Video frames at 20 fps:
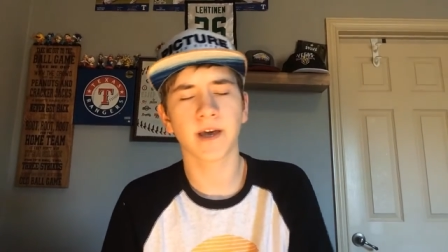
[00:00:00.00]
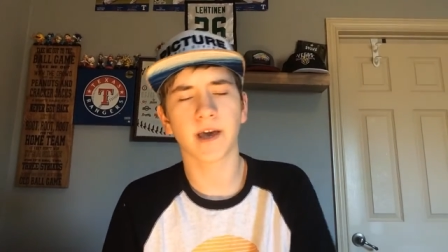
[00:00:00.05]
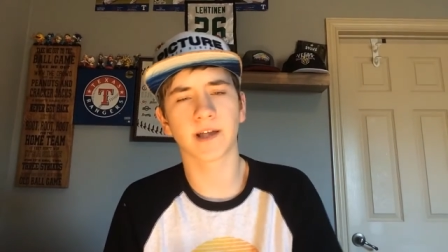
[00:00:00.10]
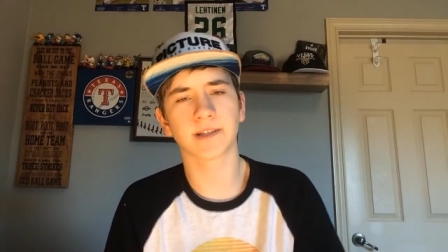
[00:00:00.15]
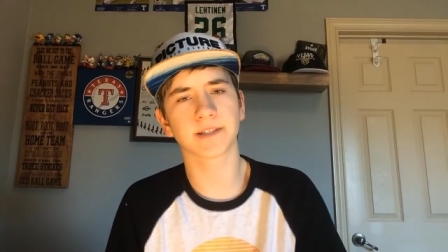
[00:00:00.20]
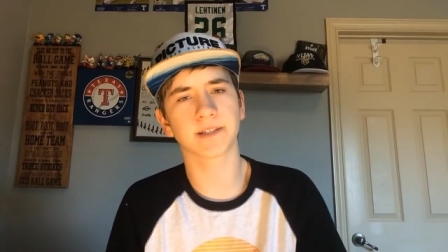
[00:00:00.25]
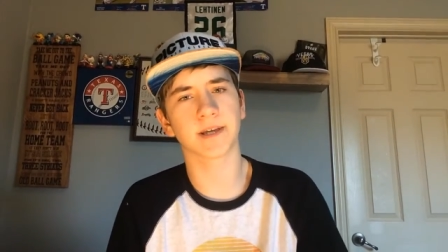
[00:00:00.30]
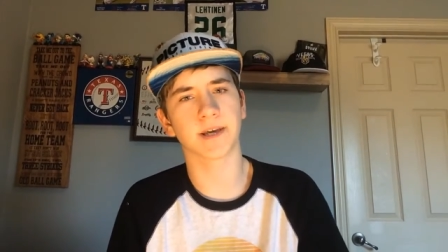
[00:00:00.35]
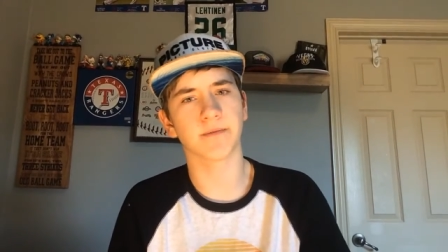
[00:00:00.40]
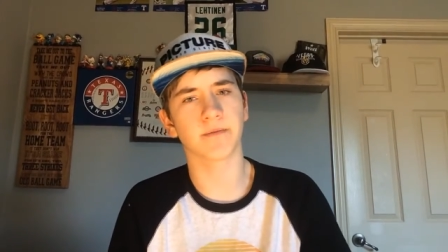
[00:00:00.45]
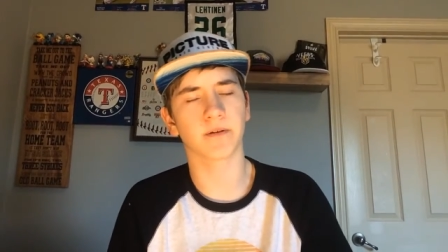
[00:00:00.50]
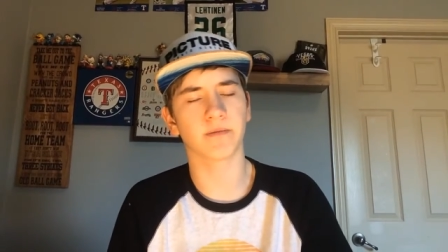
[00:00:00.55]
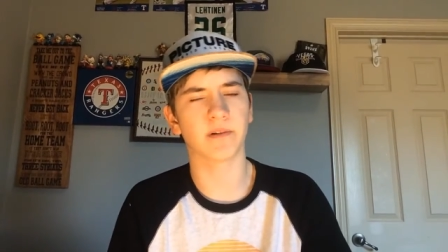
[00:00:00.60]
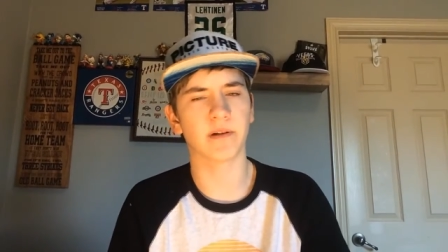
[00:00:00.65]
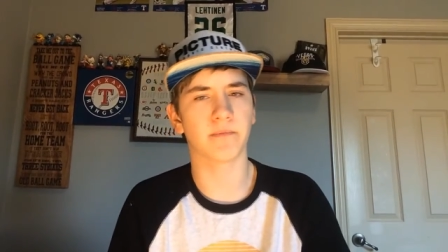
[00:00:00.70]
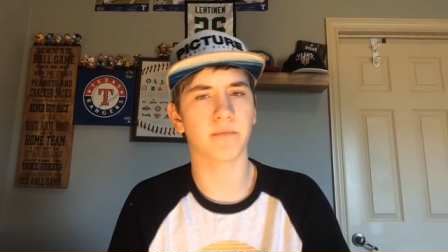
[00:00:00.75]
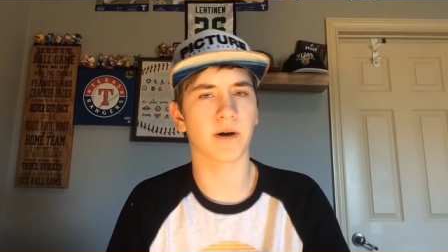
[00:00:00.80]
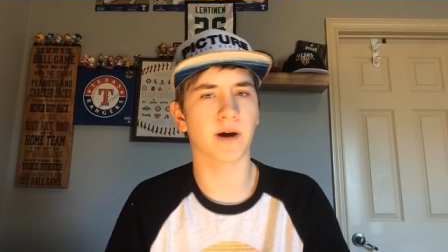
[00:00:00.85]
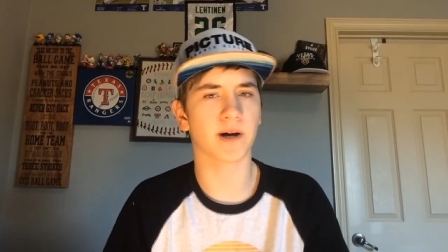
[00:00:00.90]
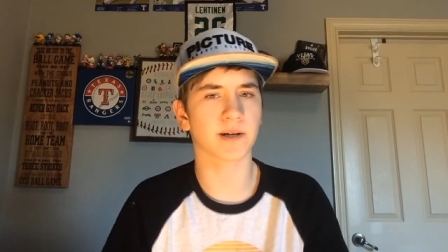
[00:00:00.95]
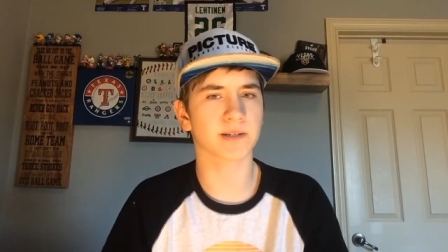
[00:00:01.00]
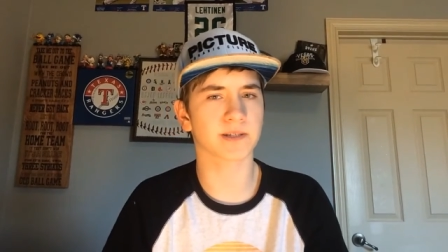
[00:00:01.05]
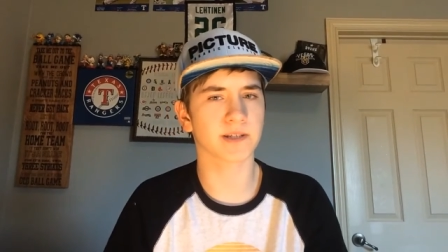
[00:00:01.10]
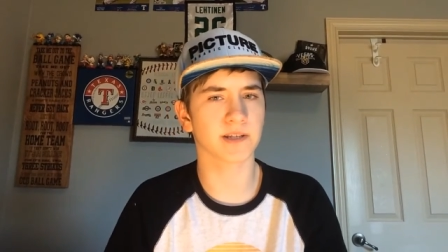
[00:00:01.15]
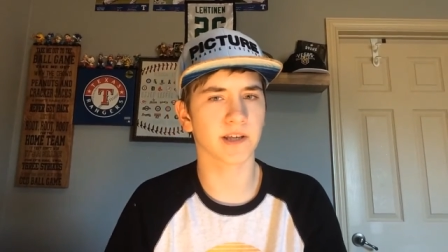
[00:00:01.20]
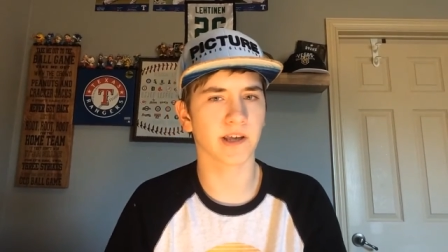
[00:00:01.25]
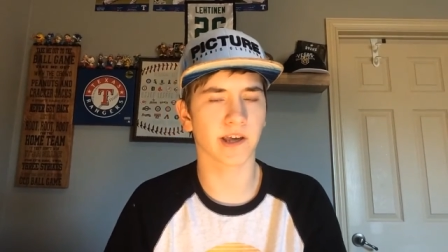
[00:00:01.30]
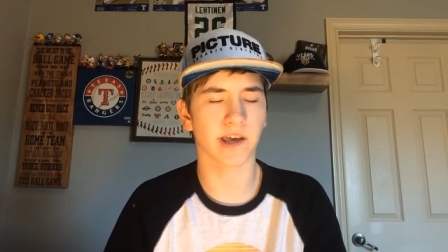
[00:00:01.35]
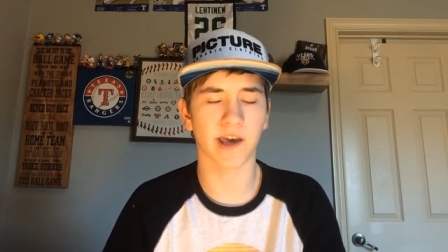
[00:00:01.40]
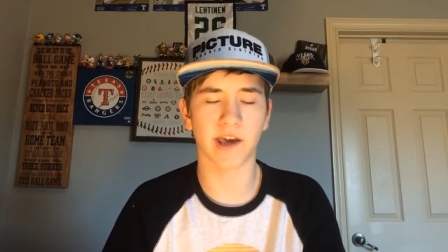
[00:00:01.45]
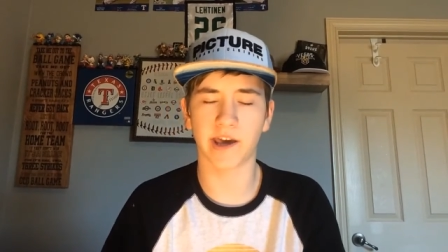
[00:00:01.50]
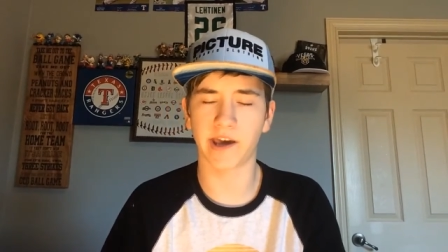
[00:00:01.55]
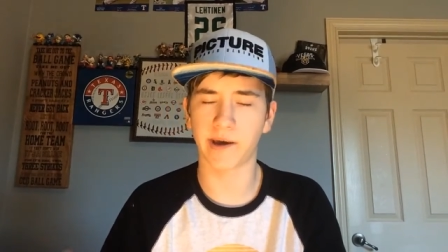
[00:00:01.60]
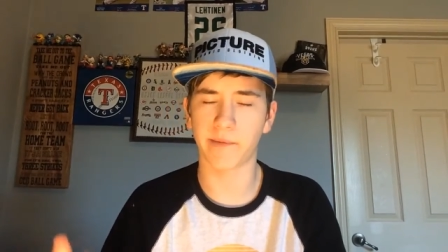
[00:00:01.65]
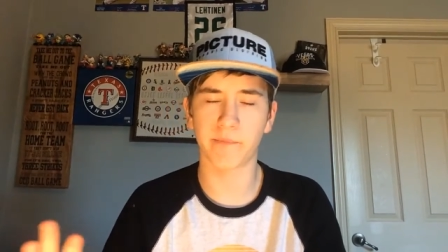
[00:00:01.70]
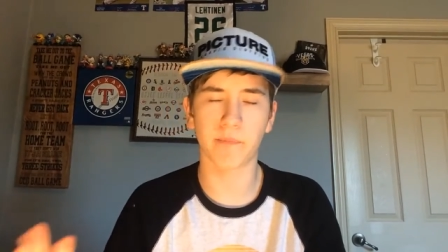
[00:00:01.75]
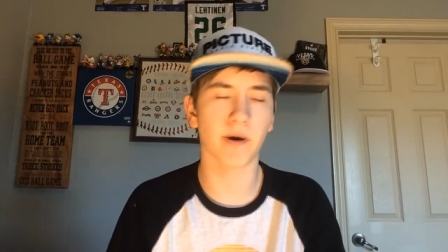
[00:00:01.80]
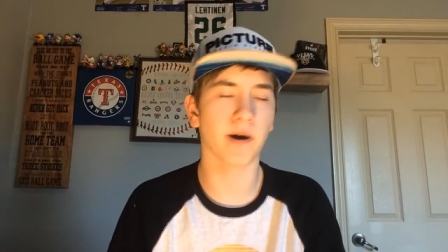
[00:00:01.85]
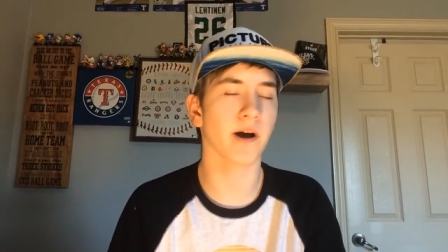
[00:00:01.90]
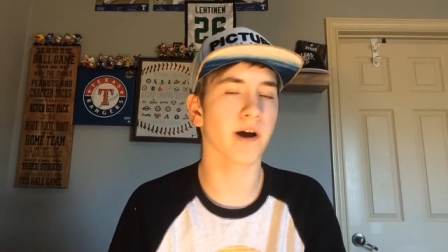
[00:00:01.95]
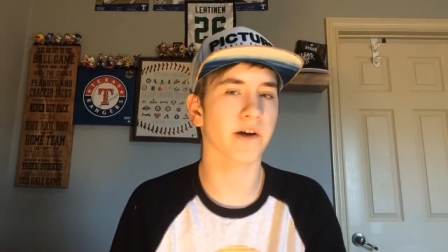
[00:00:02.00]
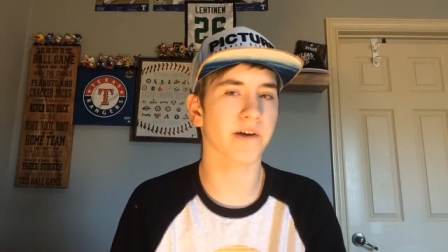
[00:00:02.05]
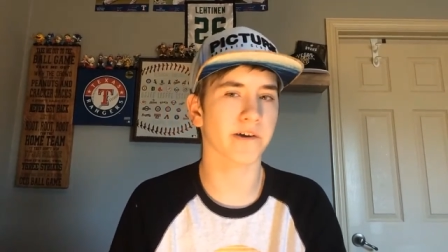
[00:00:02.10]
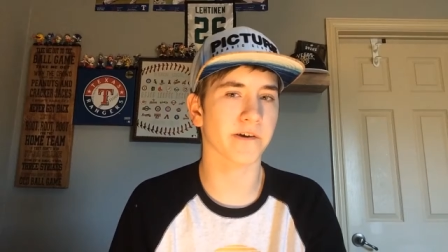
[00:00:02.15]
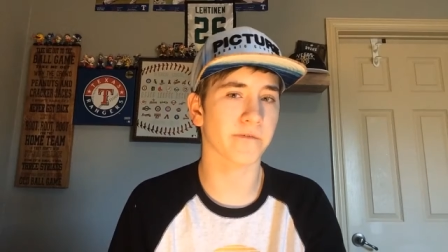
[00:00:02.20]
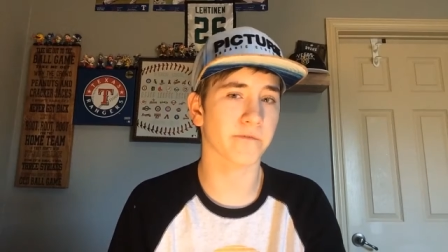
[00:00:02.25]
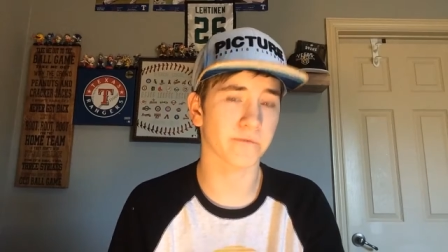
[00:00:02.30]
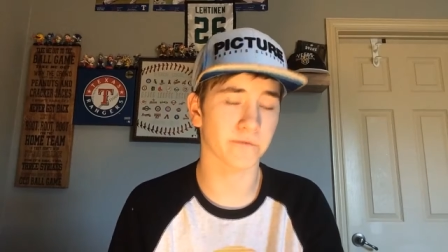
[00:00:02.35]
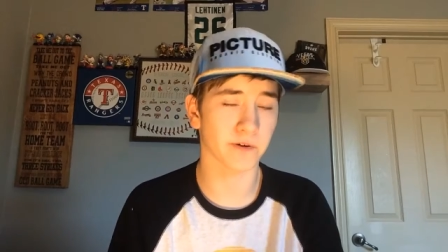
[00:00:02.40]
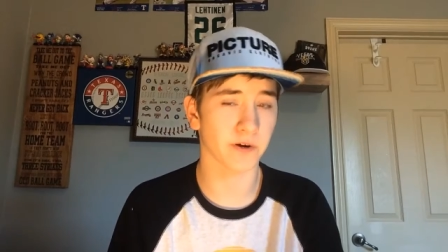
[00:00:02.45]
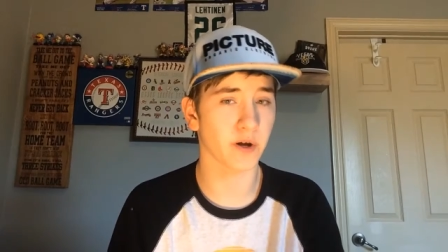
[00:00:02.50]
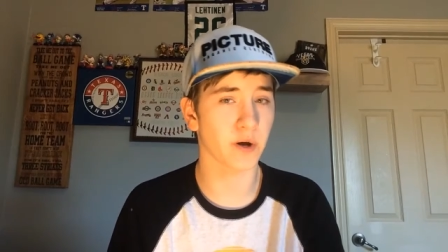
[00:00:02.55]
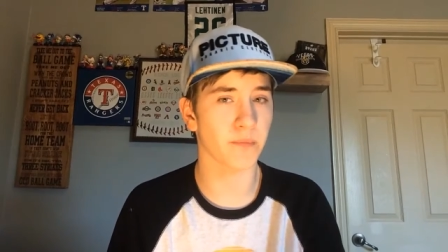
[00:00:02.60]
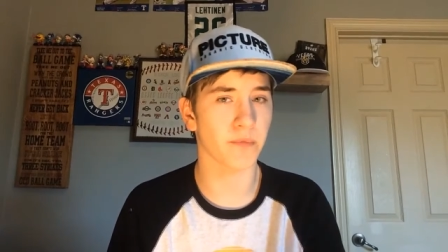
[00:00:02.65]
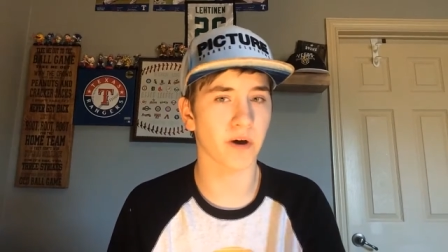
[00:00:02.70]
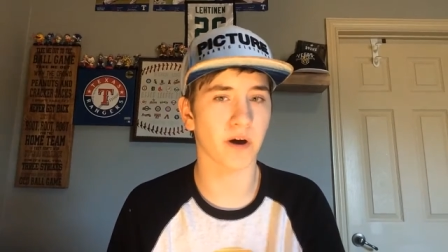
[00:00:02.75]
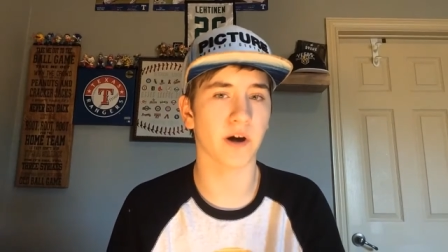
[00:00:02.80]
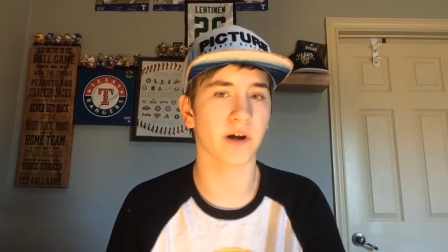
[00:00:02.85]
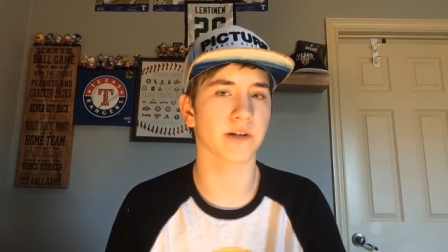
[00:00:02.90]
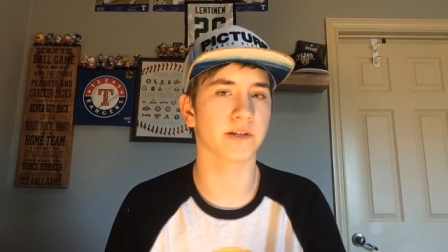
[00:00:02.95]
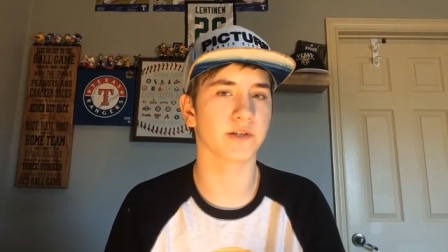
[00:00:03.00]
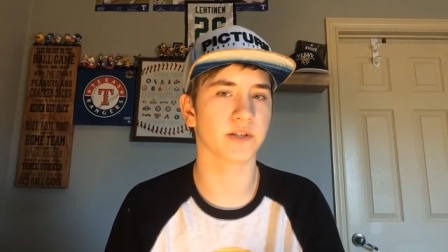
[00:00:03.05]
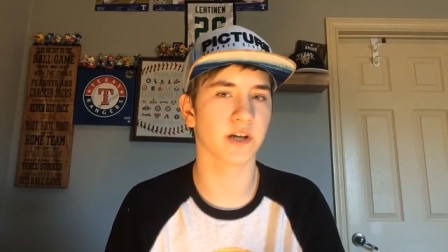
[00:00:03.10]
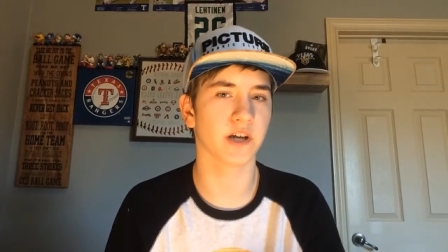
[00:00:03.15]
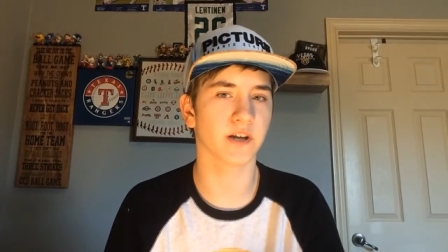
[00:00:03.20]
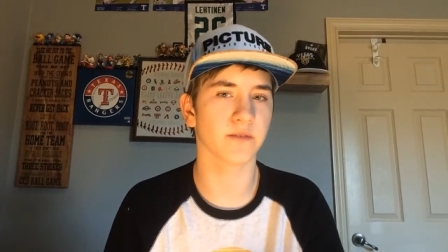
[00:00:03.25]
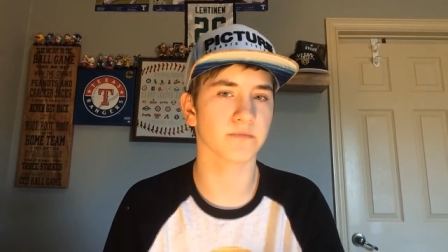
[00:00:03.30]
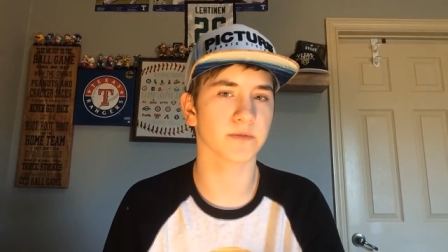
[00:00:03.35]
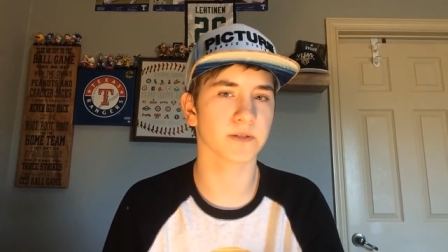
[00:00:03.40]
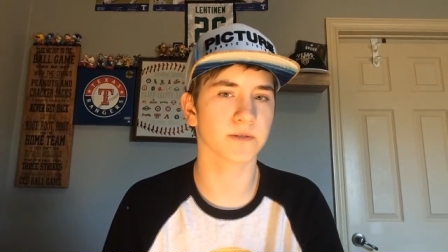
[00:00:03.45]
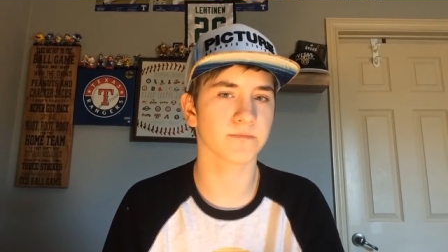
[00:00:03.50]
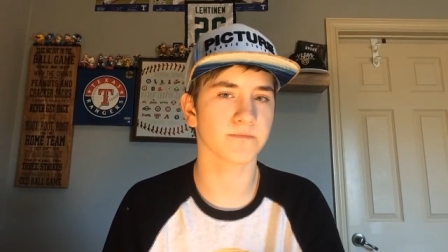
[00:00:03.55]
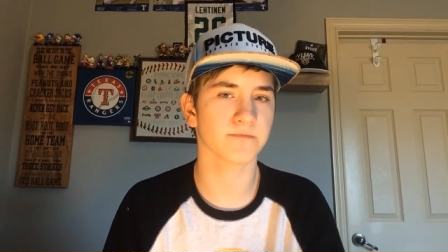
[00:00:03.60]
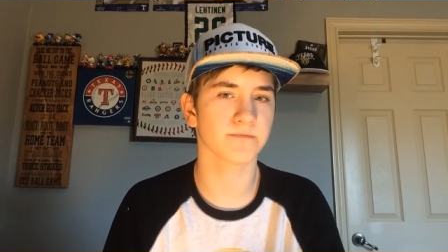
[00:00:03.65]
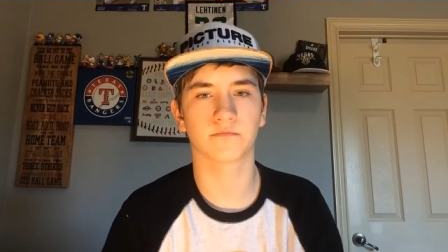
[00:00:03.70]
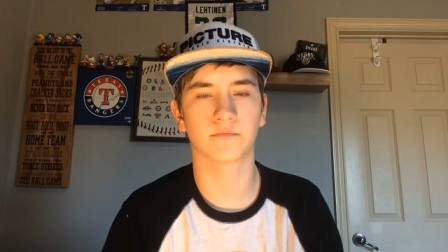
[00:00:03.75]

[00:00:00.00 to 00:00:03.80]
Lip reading: and today I'm going to be unboxing a puck from Auddie James.